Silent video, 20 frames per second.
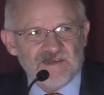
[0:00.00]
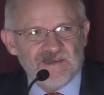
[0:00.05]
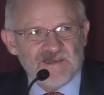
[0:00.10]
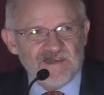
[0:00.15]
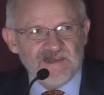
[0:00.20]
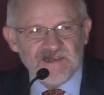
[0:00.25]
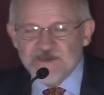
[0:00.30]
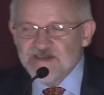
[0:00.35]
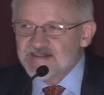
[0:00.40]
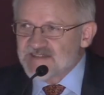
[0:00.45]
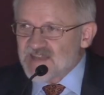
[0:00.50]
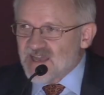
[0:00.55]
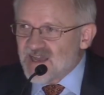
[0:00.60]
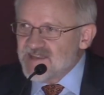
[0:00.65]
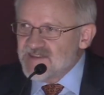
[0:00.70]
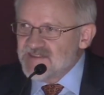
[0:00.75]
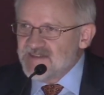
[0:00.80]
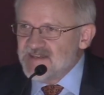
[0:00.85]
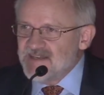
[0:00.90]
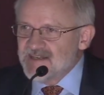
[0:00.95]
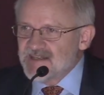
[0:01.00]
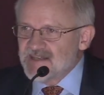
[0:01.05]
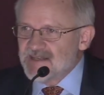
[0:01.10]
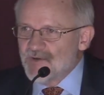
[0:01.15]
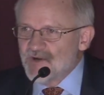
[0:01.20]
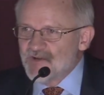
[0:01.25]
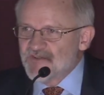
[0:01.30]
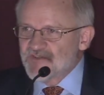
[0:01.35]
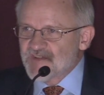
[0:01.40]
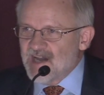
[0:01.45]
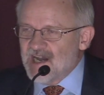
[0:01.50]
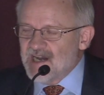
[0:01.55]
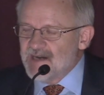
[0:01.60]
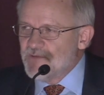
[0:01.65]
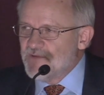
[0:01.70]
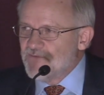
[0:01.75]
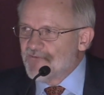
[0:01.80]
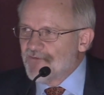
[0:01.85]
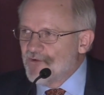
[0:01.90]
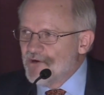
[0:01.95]
It is, I think, the most
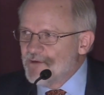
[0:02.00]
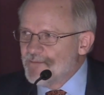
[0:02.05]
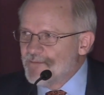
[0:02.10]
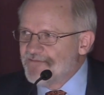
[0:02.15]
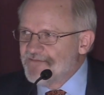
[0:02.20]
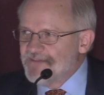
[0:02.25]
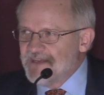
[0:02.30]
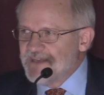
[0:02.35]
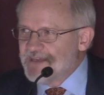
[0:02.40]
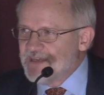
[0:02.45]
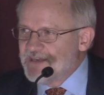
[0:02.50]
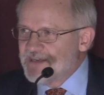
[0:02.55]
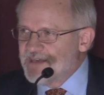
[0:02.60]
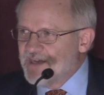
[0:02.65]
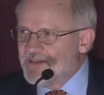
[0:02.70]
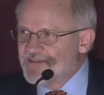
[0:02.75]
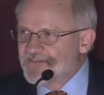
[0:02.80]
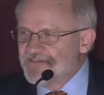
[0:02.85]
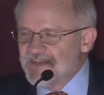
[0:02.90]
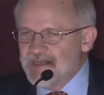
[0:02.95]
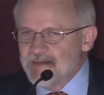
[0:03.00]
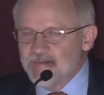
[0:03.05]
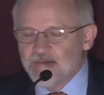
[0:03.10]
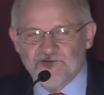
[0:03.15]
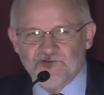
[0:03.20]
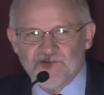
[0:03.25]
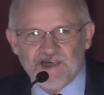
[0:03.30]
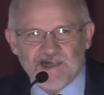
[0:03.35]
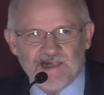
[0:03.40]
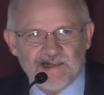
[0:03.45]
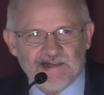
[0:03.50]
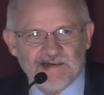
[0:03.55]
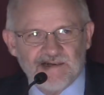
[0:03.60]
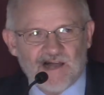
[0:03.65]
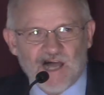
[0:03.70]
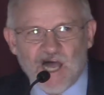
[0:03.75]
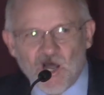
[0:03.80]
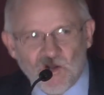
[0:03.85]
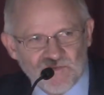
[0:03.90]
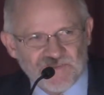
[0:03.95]
common form of taking God's name in vain
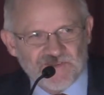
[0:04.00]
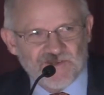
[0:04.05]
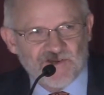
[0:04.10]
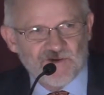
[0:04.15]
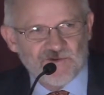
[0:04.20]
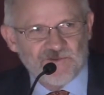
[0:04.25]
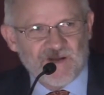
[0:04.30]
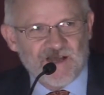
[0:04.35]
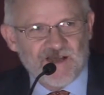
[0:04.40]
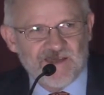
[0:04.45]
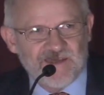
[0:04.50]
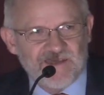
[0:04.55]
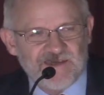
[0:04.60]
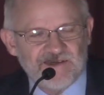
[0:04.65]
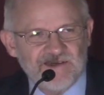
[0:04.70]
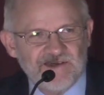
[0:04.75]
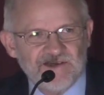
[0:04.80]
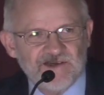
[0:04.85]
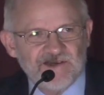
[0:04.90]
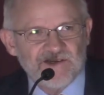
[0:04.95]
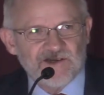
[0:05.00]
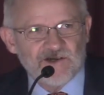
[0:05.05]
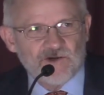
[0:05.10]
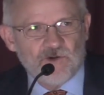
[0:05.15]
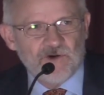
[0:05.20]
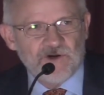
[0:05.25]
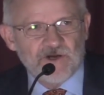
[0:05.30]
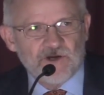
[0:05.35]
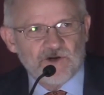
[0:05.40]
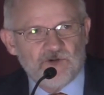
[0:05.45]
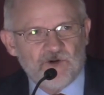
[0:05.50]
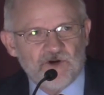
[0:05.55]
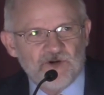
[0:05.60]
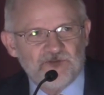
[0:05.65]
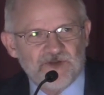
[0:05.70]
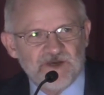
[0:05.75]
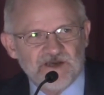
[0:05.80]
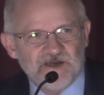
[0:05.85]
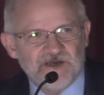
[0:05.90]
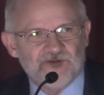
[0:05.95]
out there by quote unquote
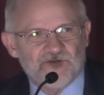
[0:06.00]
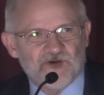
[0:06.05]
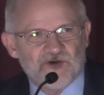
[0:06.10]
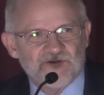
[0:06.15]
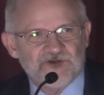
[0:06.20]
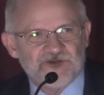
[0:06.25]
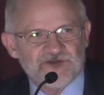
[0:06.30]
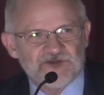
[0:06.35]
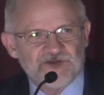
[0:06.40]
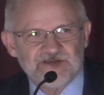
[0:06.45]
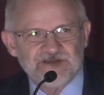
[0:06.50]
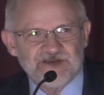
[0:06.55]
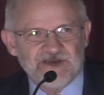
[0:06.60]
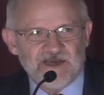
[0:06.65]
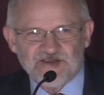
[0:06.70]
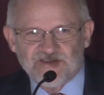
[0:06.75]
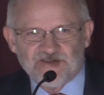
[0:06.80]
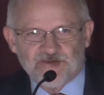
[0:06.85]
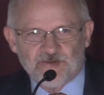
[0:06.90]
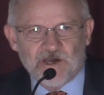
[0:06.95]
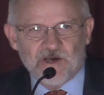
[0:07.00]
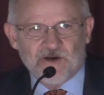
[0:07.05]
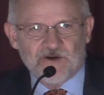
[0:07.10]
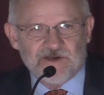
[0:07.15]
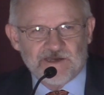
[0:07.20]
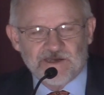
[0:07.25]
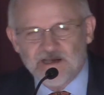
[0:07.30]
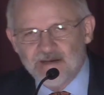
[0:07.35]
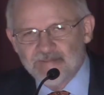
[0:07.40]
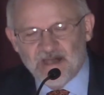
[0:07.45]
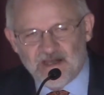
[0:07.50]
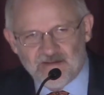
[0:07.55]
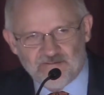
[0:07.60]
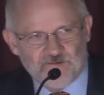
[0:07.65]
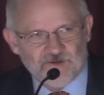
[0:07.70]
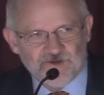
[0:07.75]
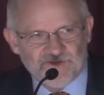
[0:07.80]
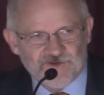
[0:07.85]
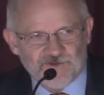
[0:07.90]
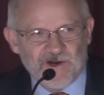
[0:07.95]
believers. Not swearing, I'm not
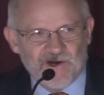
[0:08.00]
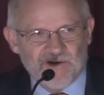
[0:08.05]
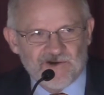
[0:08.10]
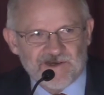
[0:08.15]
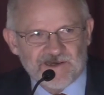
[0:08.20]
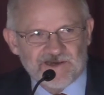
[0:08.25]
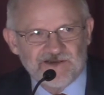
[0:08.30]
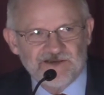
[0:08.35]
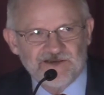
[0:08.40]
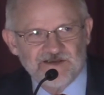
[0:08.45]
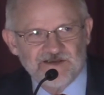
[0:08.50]
for swearing.